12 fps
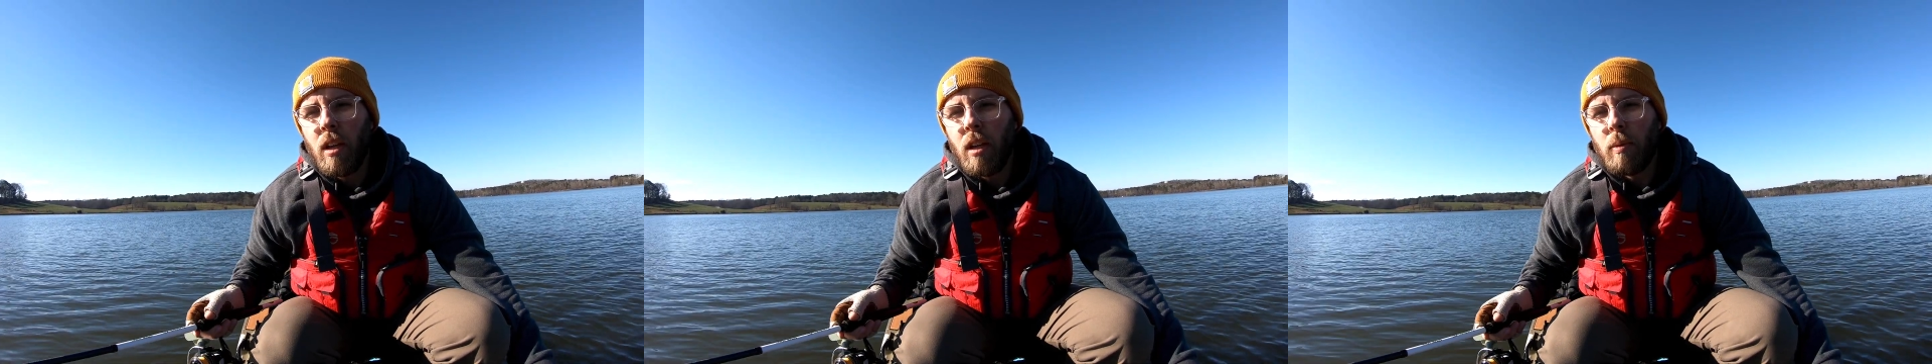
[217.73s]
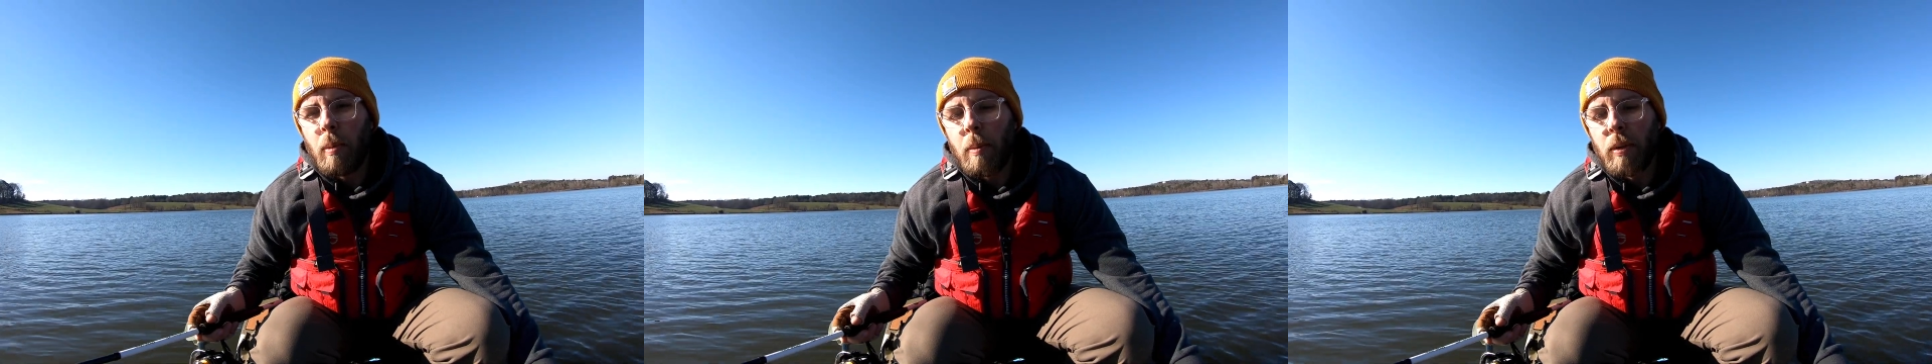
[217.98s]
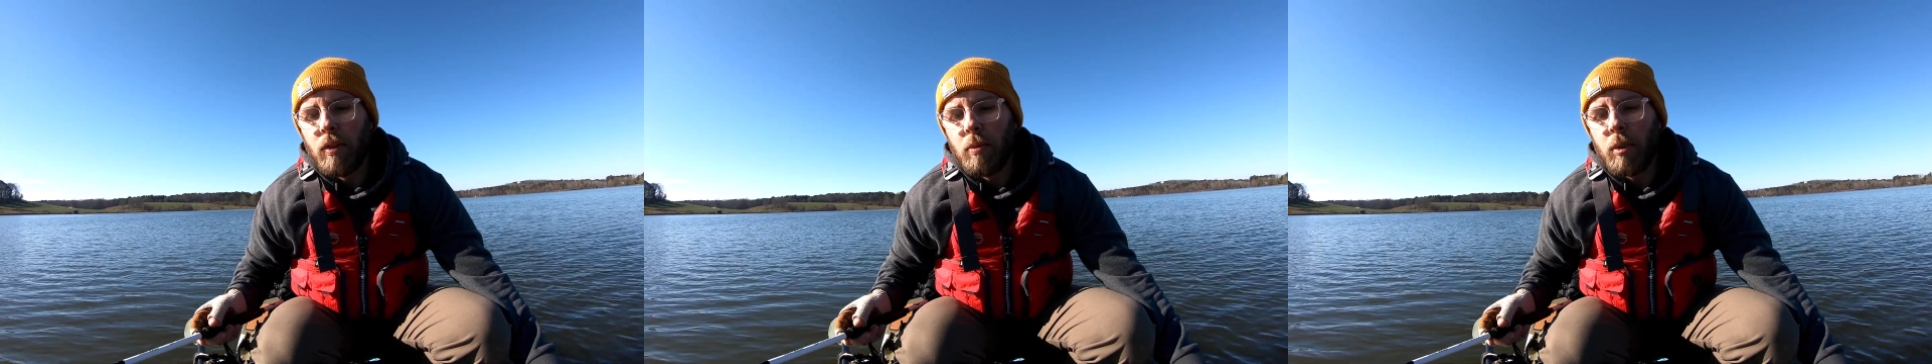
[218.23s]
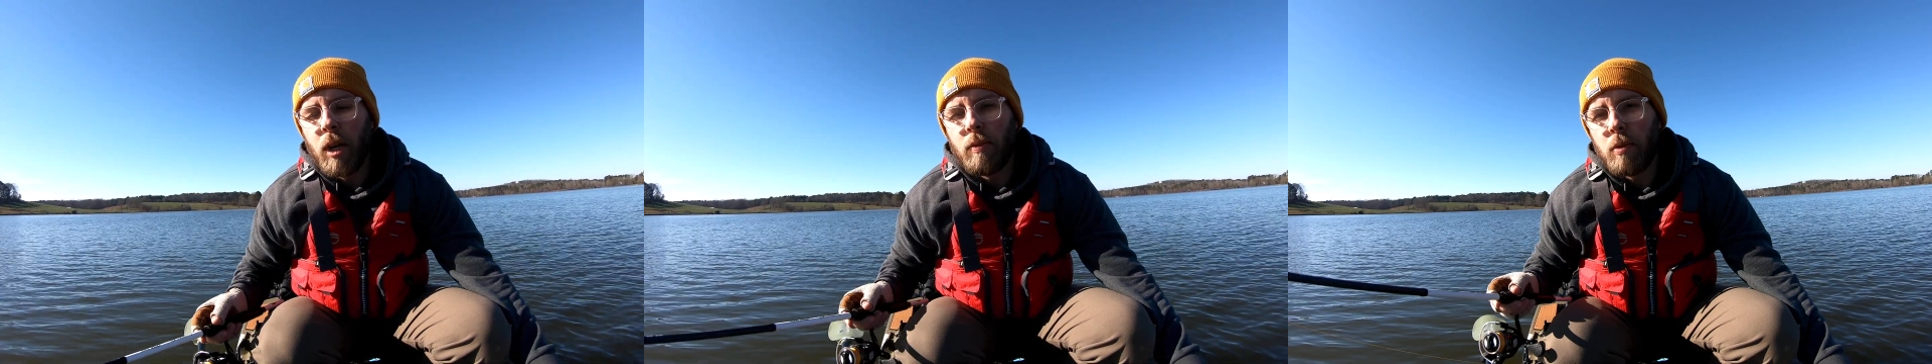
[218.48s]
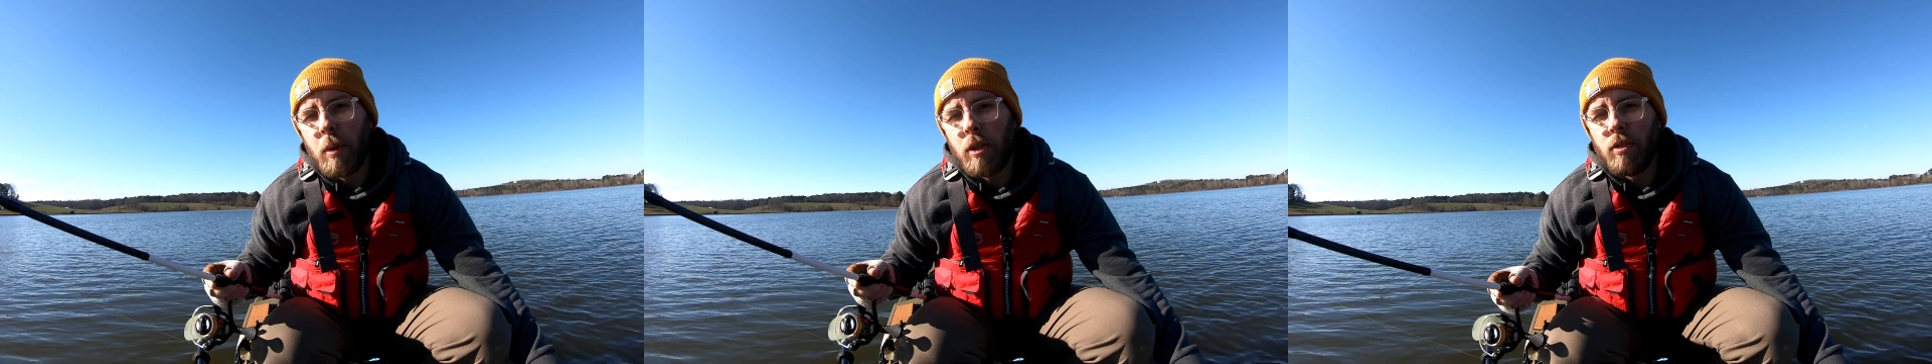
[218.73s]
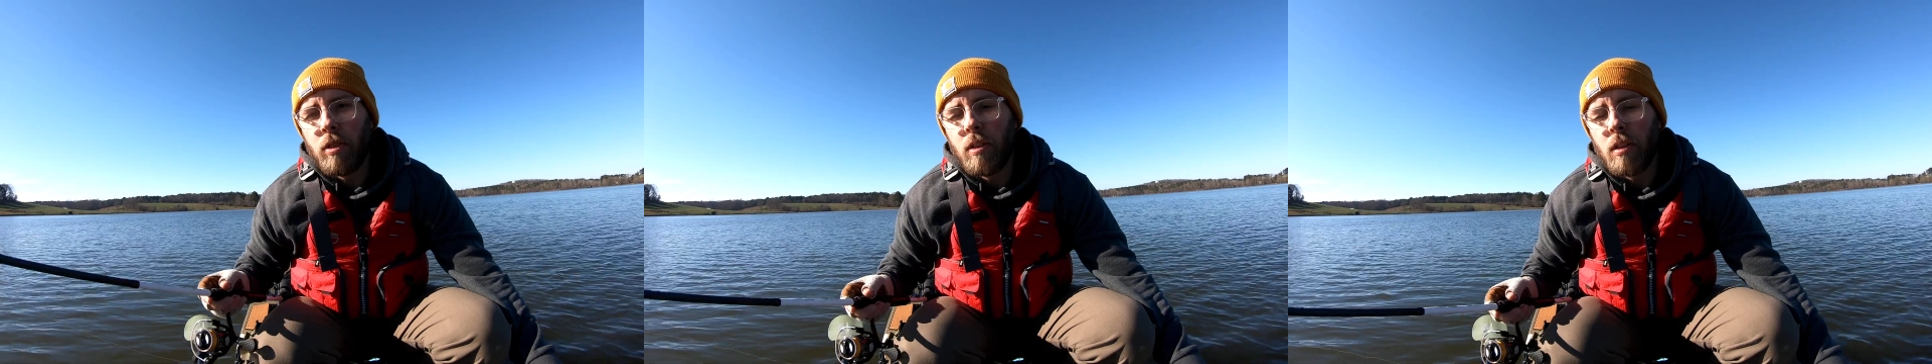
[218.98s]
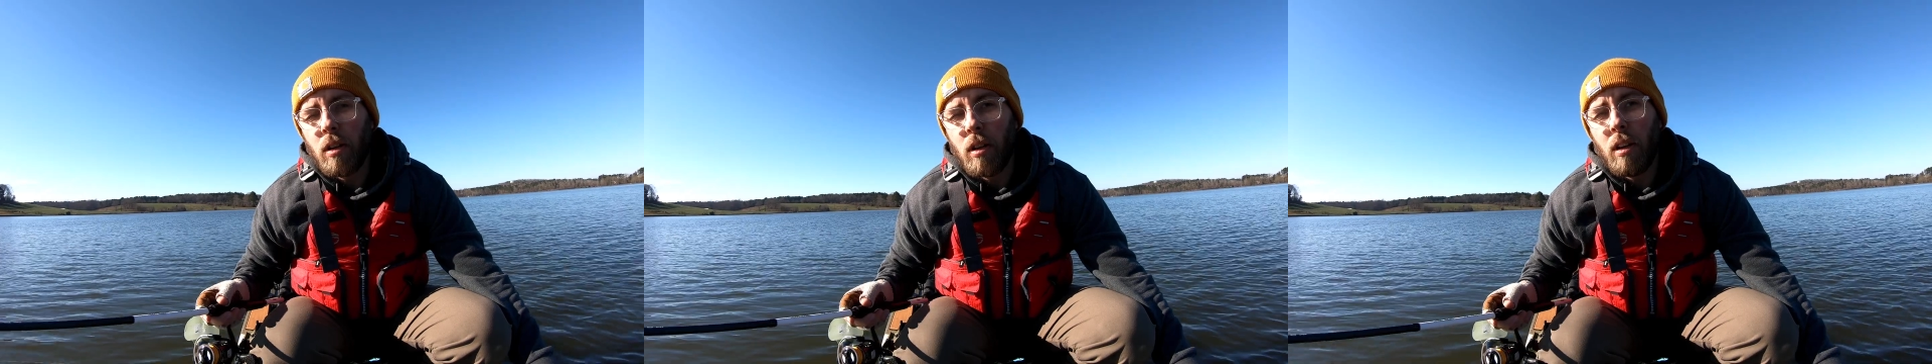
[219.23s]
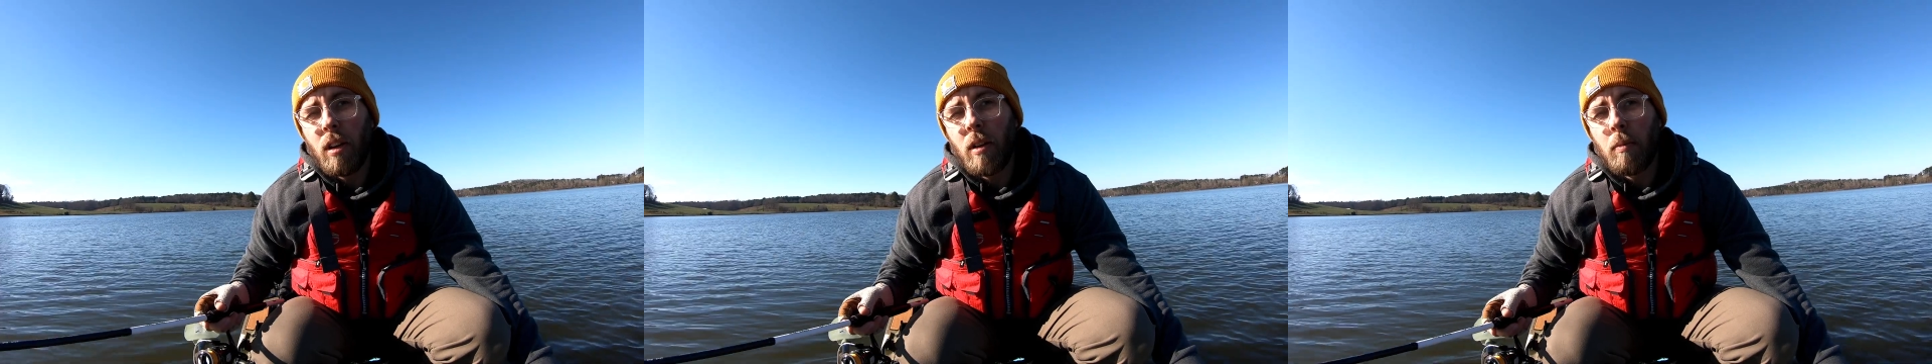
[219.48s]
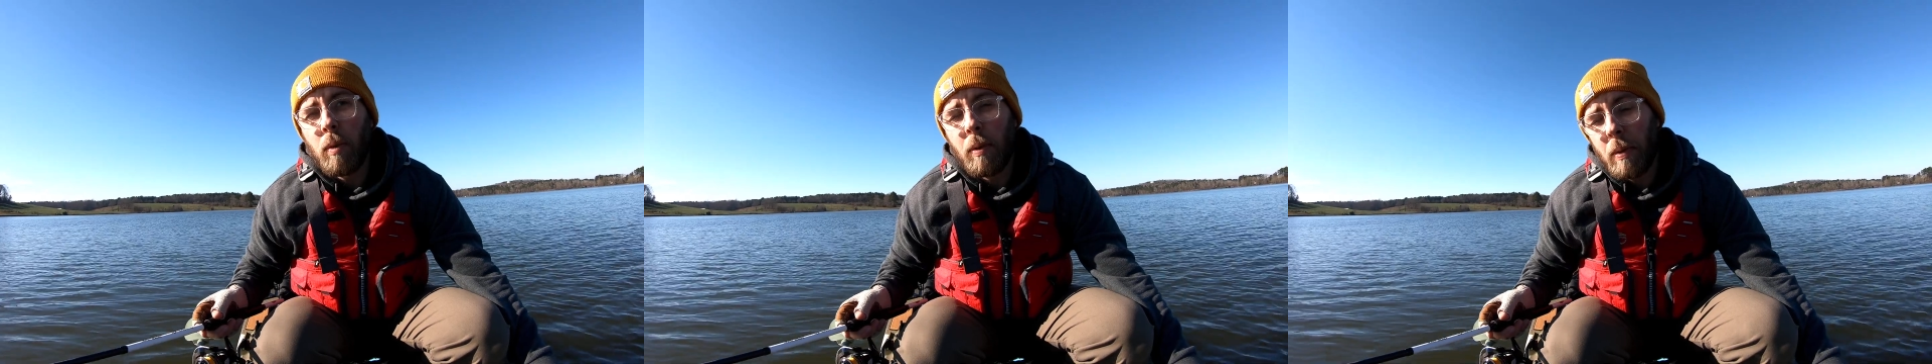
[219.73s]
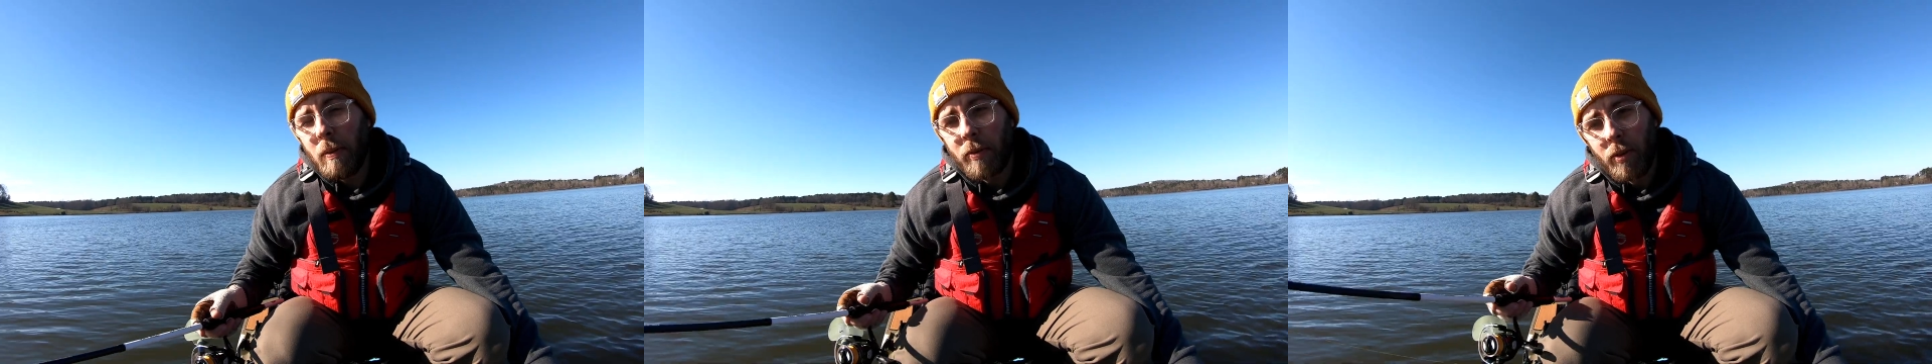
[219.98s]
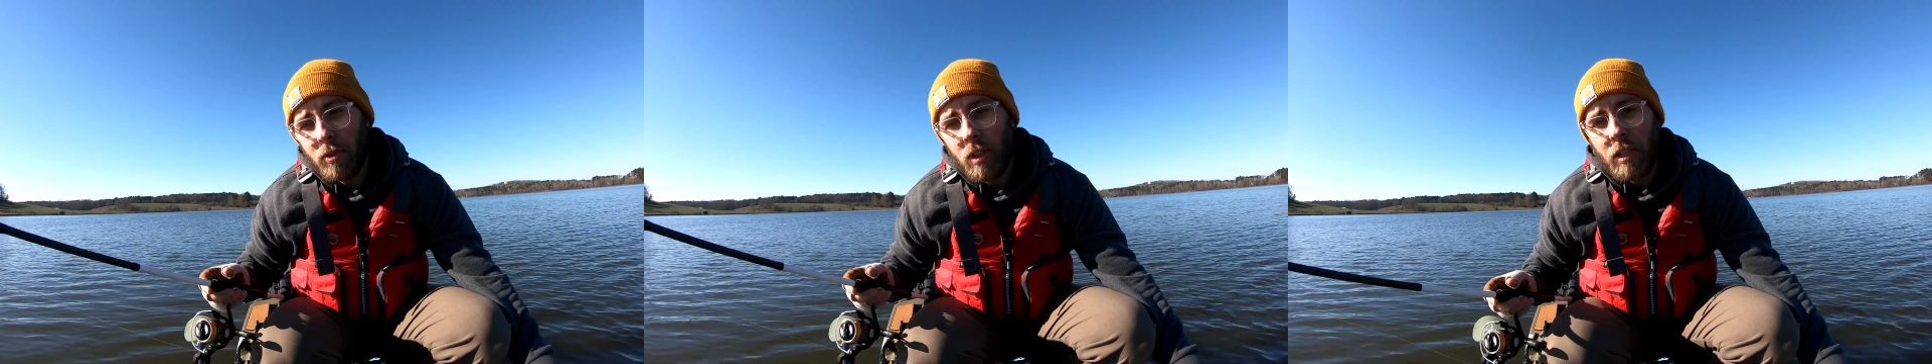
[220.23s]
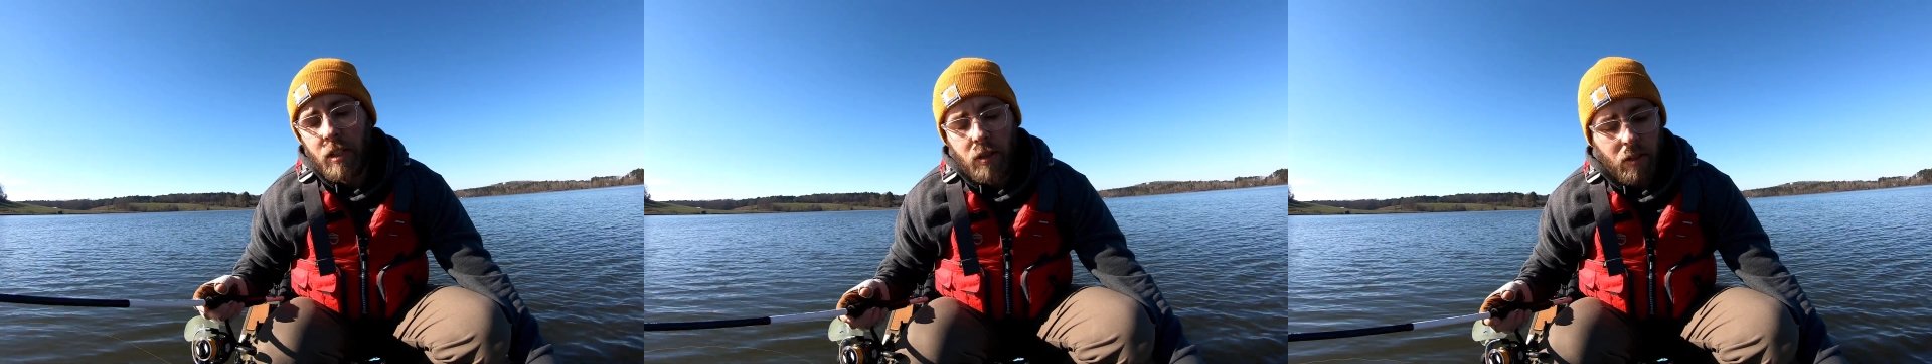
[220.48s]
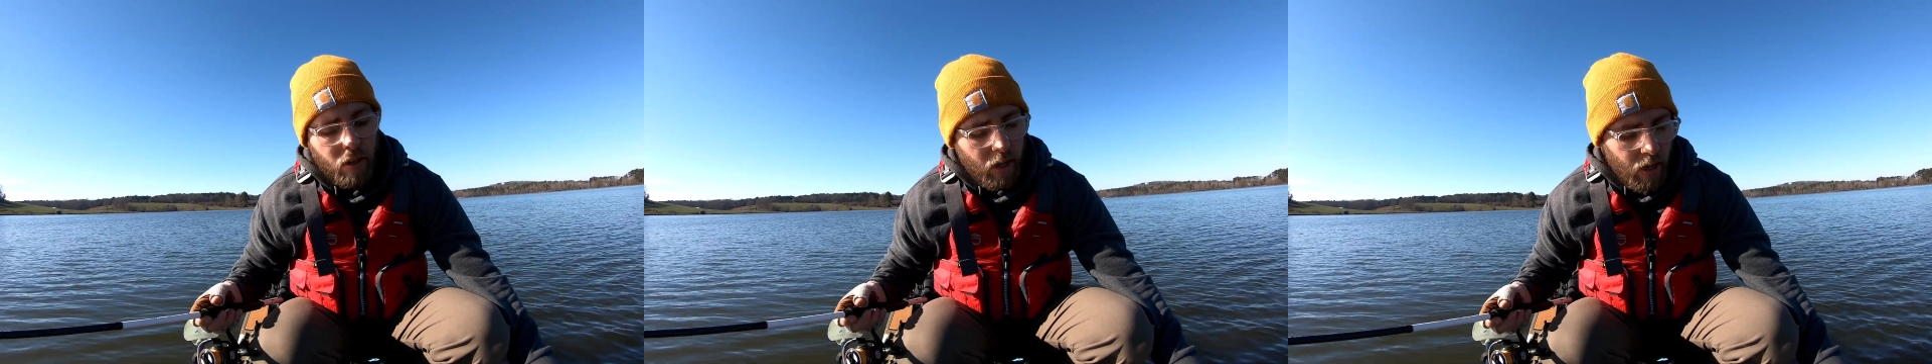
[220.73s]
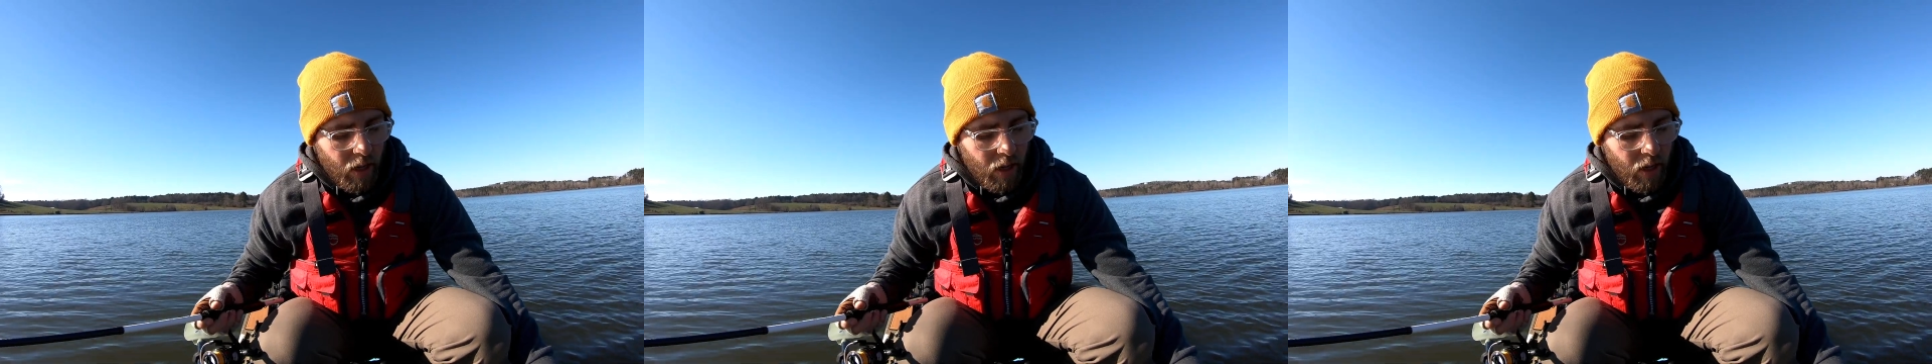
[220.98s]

and maybe get some confirmation on what my first day here